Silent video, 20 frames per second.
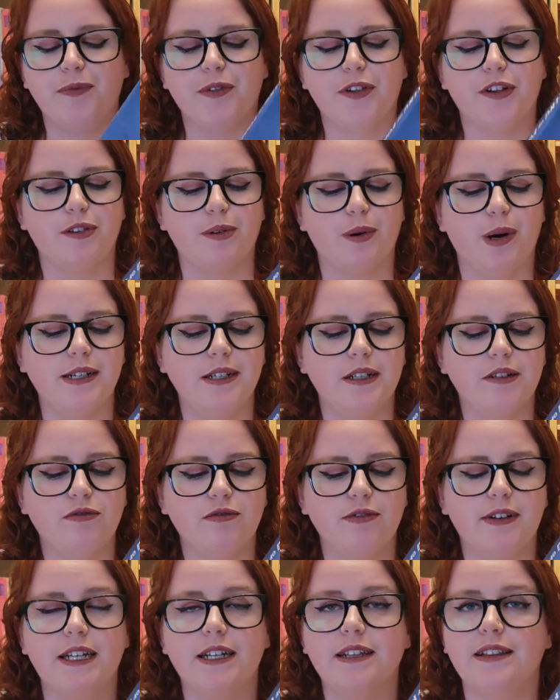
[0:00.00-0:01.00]
So I didn't
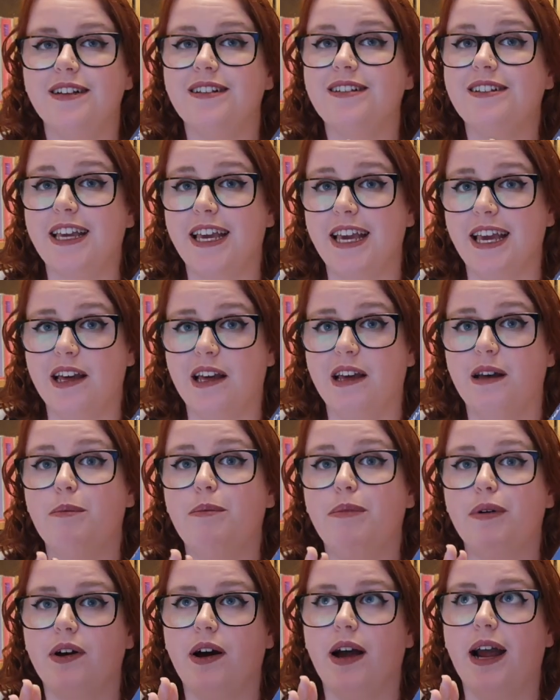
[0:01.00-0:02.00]
read it this year,
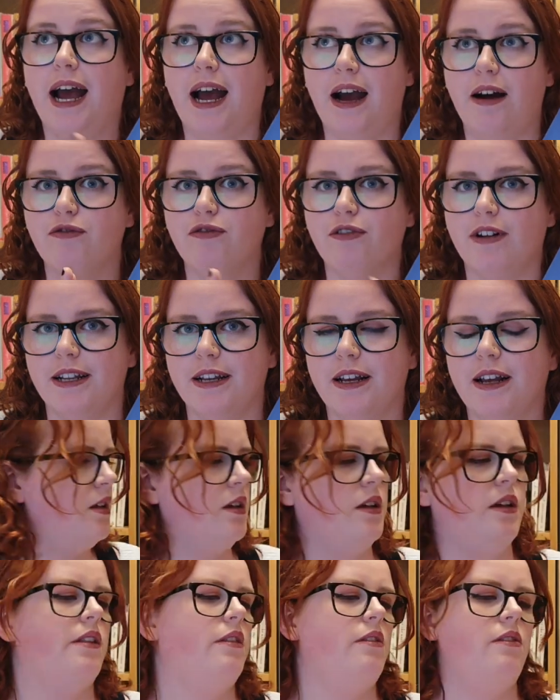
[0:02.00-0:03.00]
but I have read it.
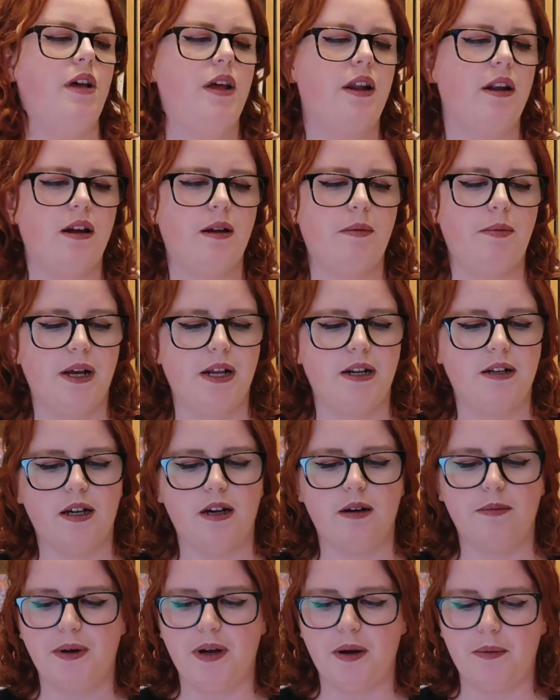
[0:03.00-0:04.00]
Then I picked
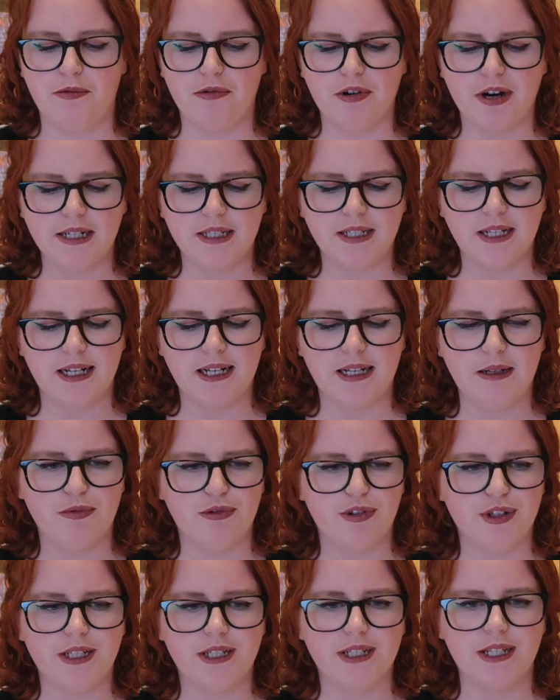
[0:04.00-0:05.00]
up a practically
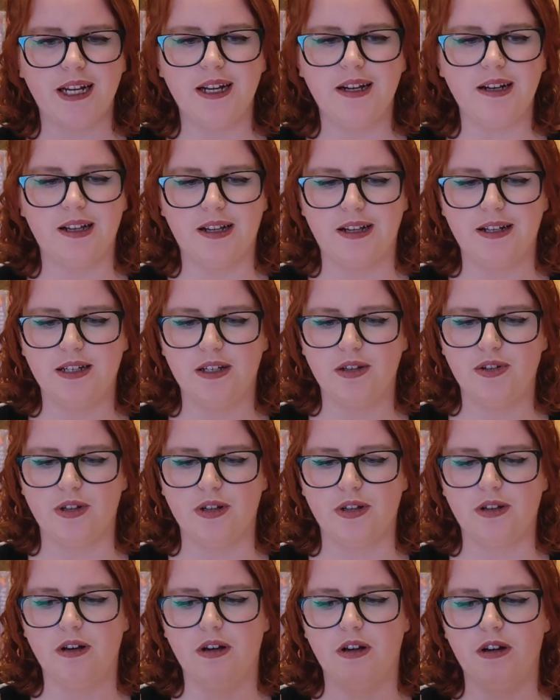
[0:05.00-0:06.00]
pristine
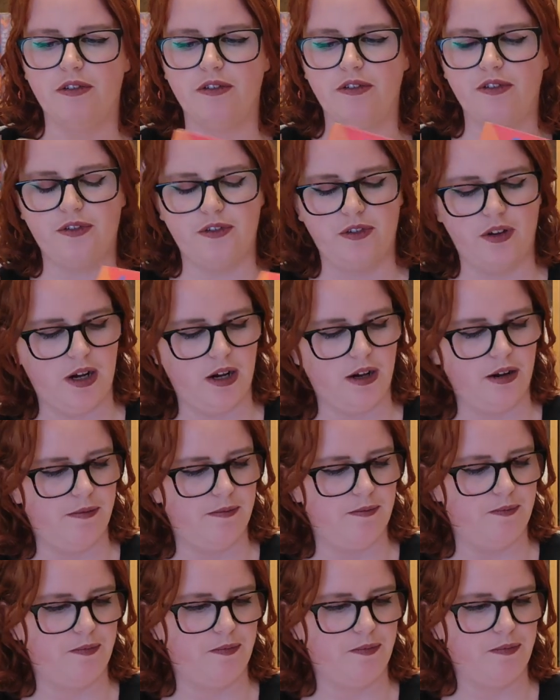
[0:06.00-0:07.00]
edition of
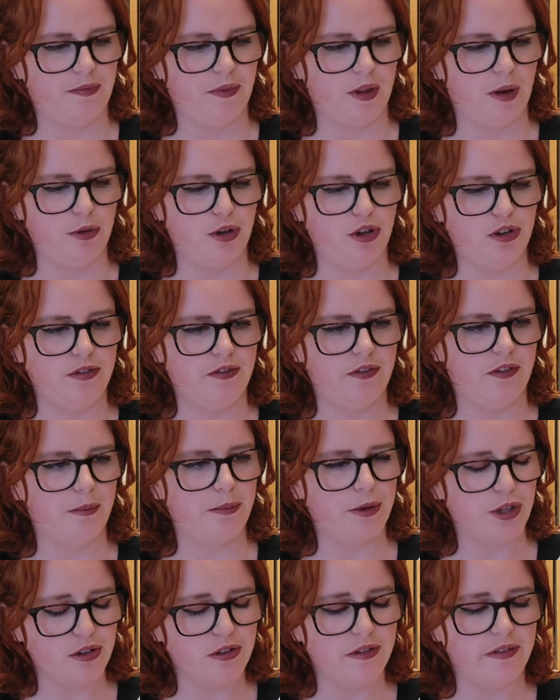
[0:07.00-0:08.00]
A
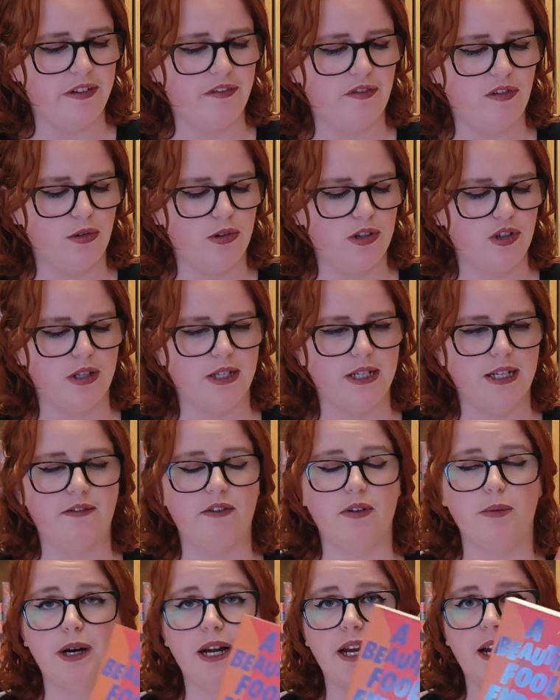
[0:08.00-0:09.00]
Beautifully Foolish
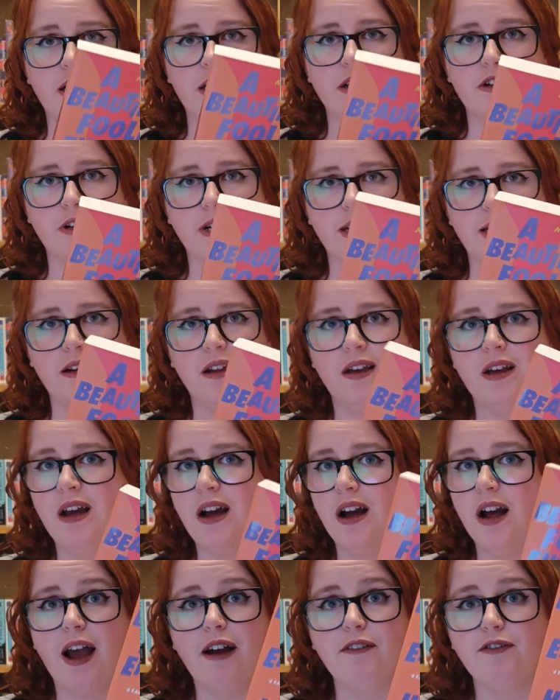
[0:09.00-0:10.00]
Endeavour by Hank Green.
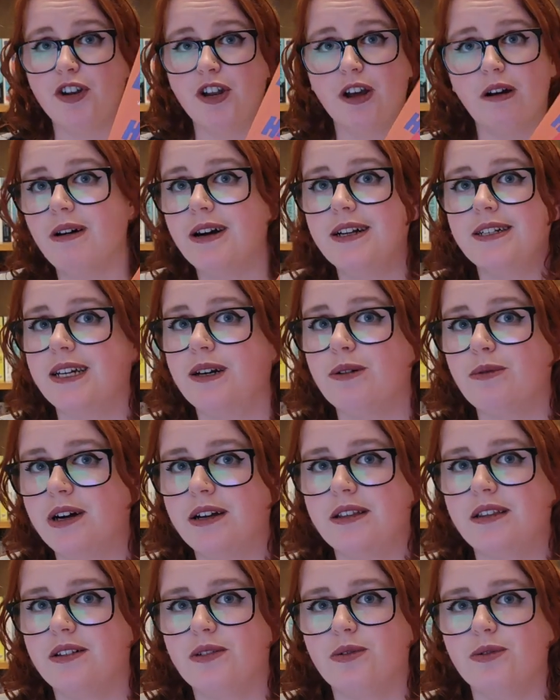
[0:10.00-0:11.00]
I have no idea why
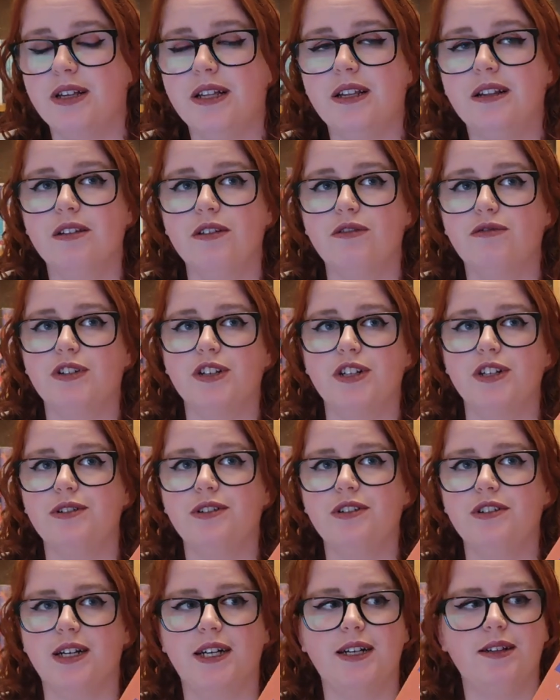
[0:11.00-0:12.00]
this was in the
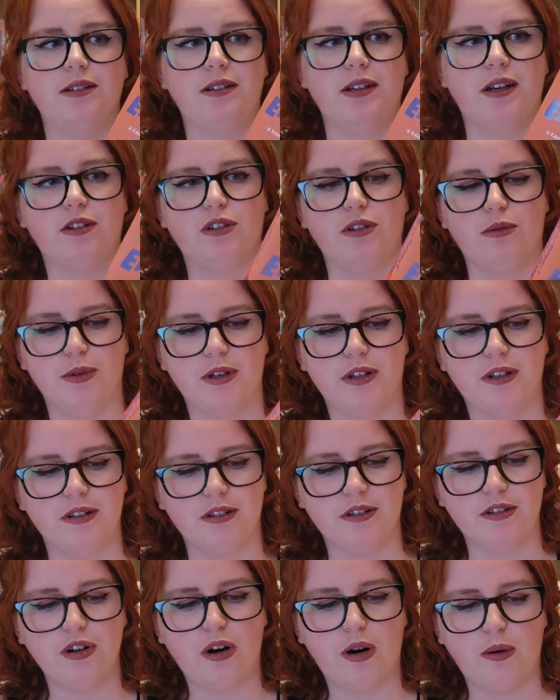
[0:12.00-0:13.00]
reduced sale section because it's
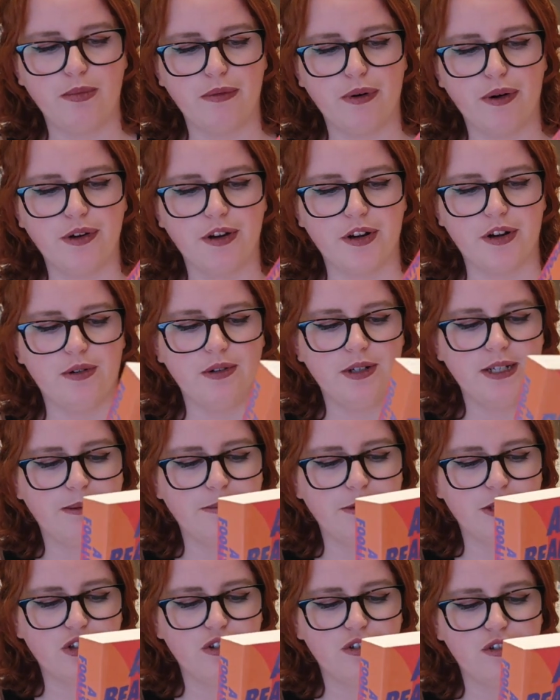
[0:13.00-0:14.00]
not broken or
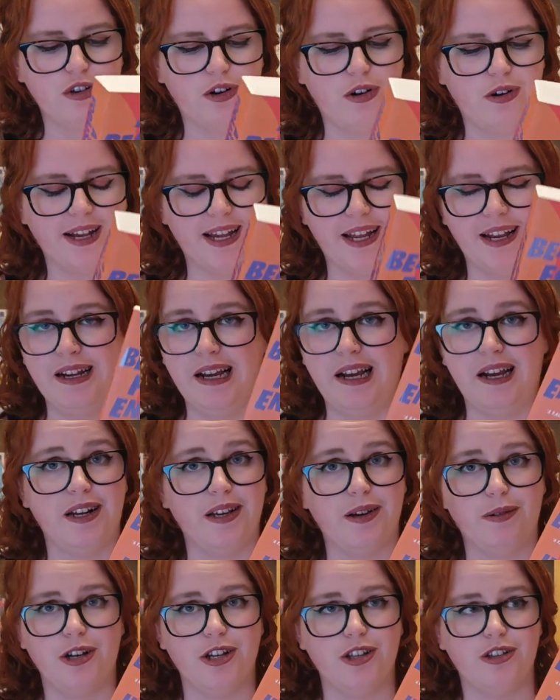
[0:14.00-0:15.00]
damaged stock in any
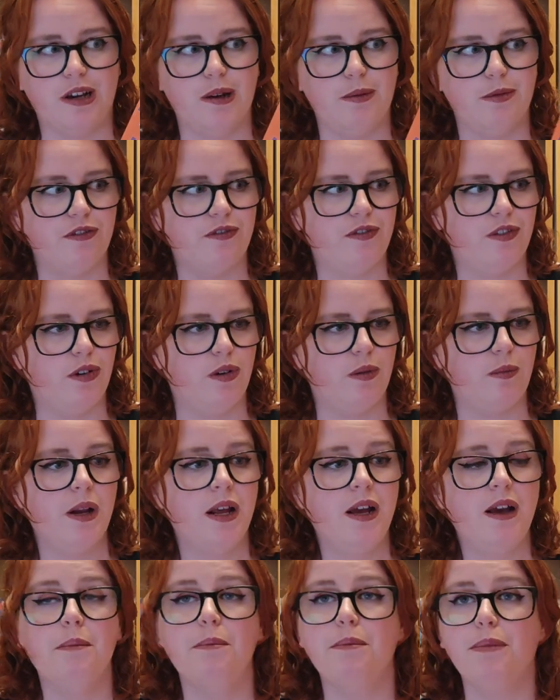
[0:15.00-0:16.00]
way, shape or form,
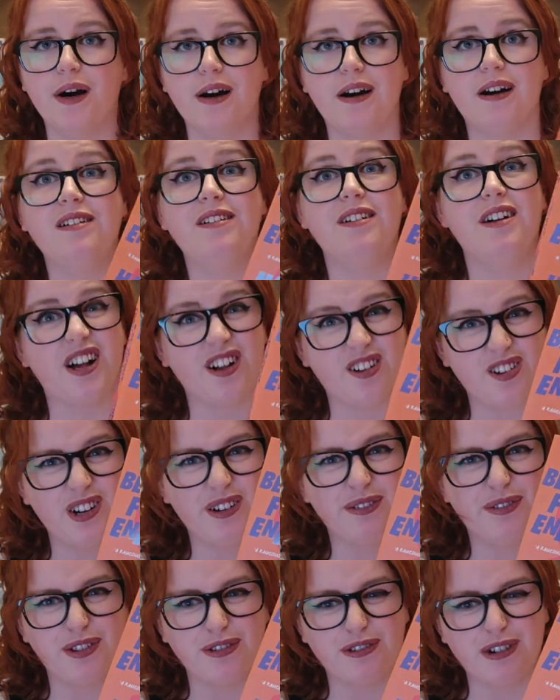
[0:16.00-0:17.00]
but I got it
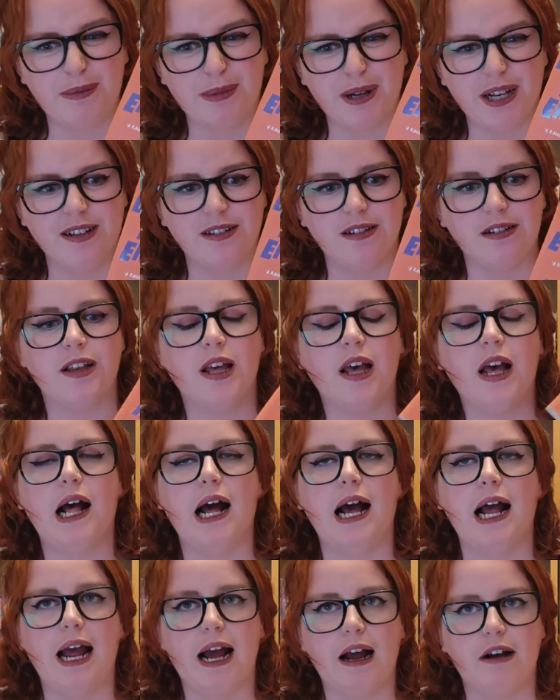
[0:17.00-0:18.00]
for £3.
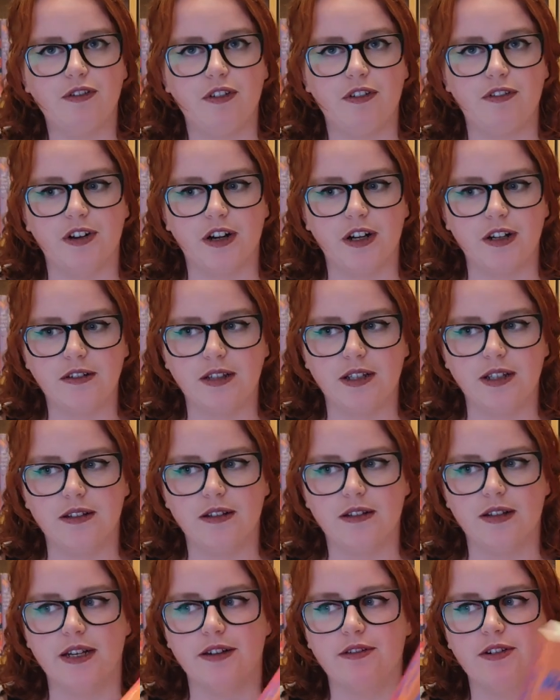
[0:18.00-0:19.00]
I have the first in the
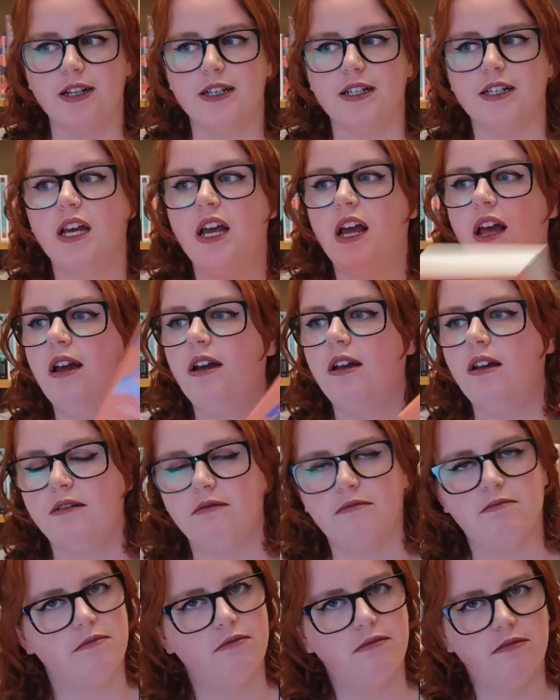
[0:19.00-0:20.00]
series.
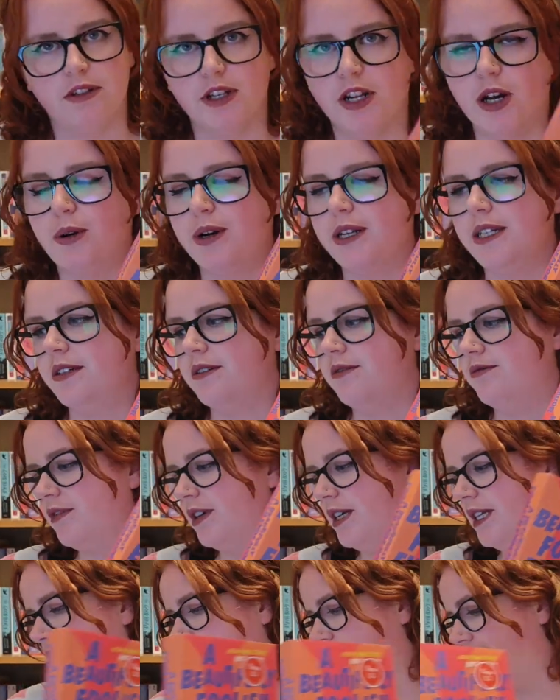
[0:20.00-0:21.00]
No, I didn't
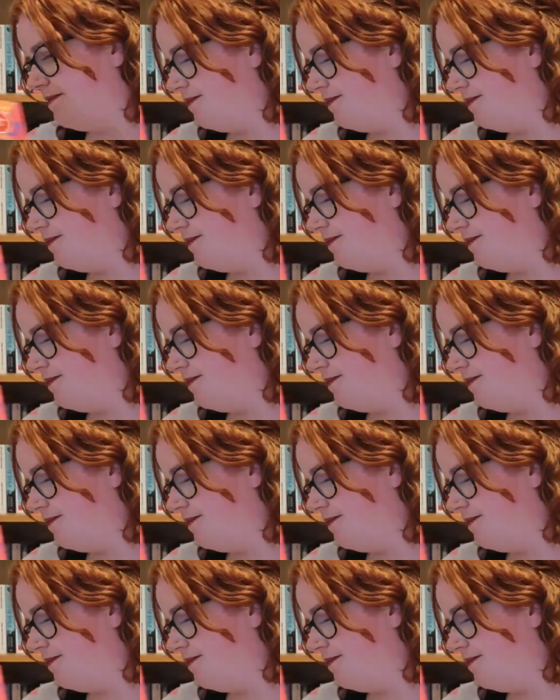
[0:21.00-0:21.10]
read it.